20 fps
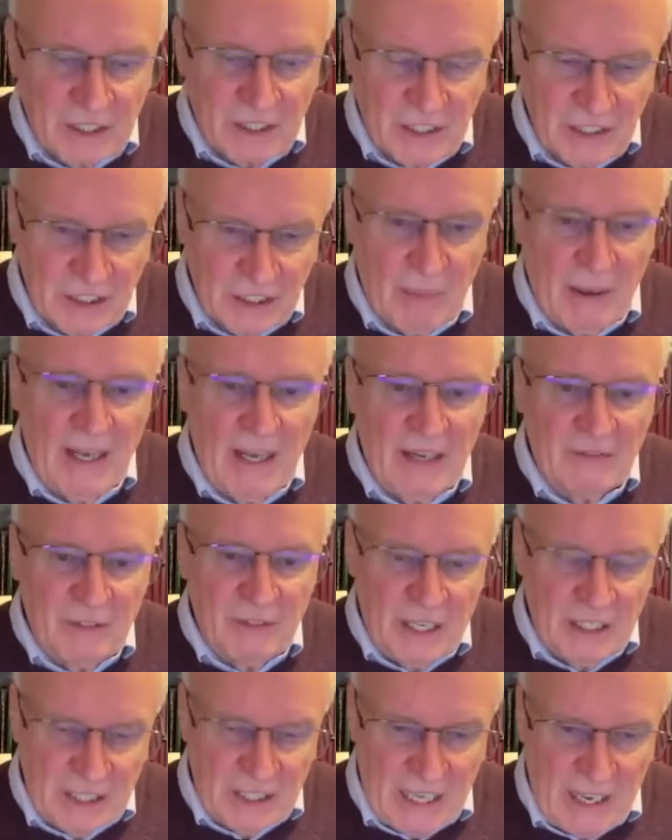So
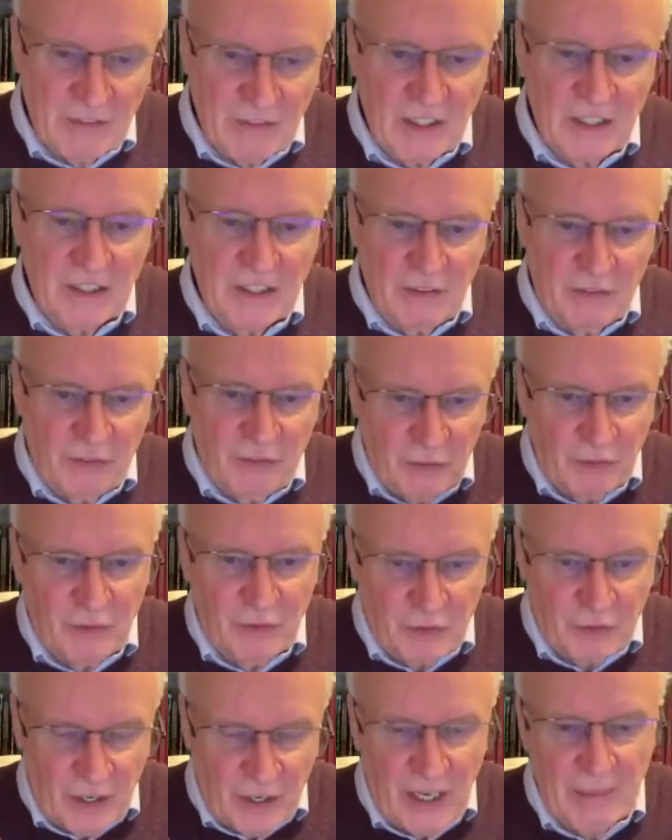it's having a
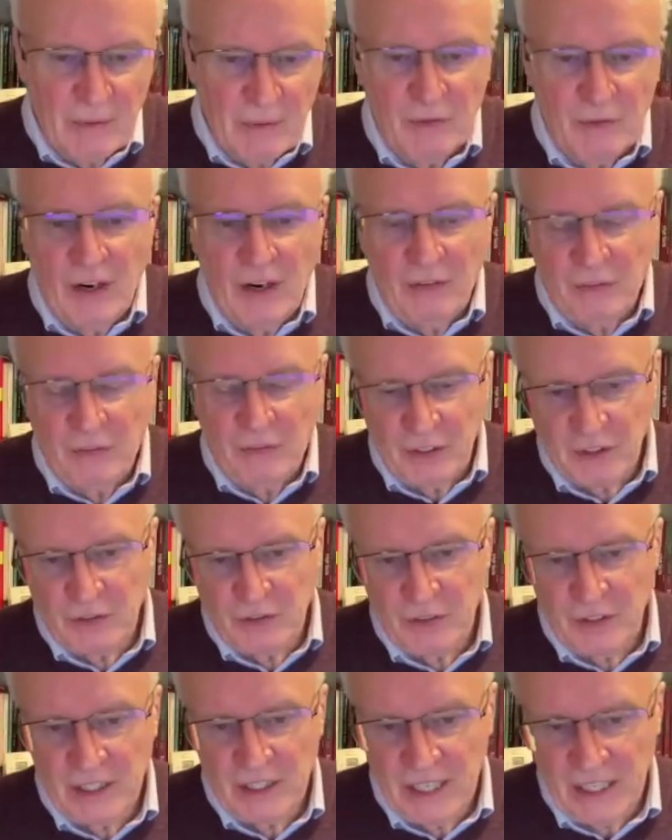different frame of reference
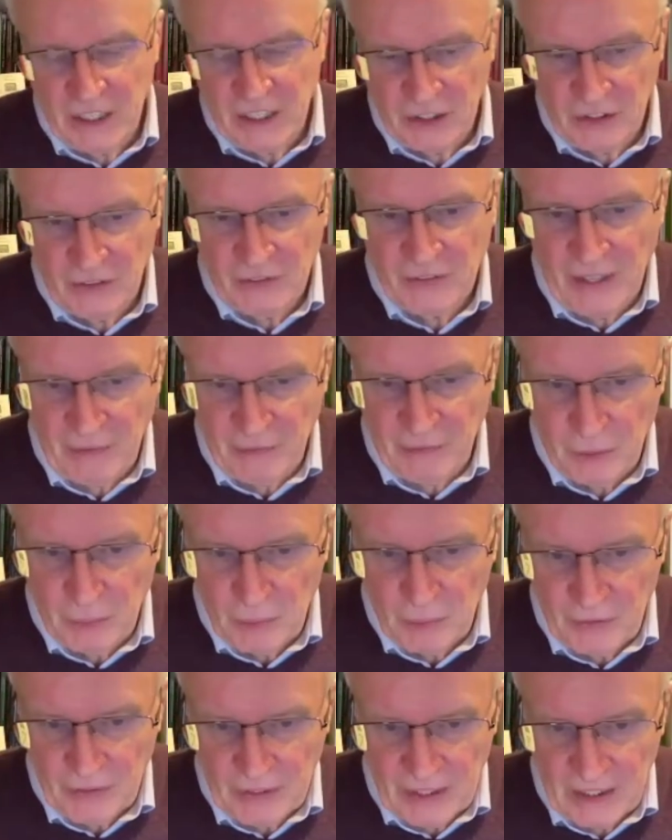for the nature of that
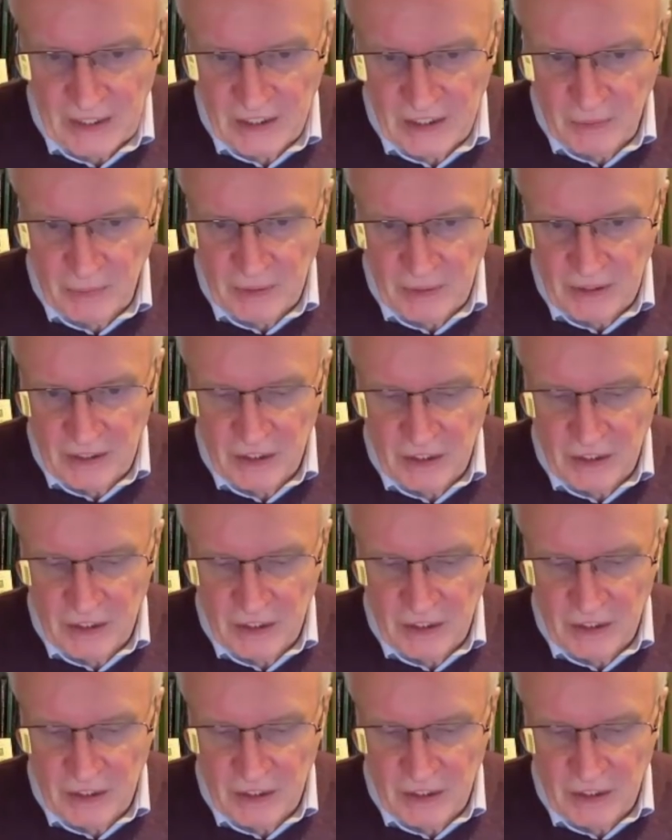form of engagement.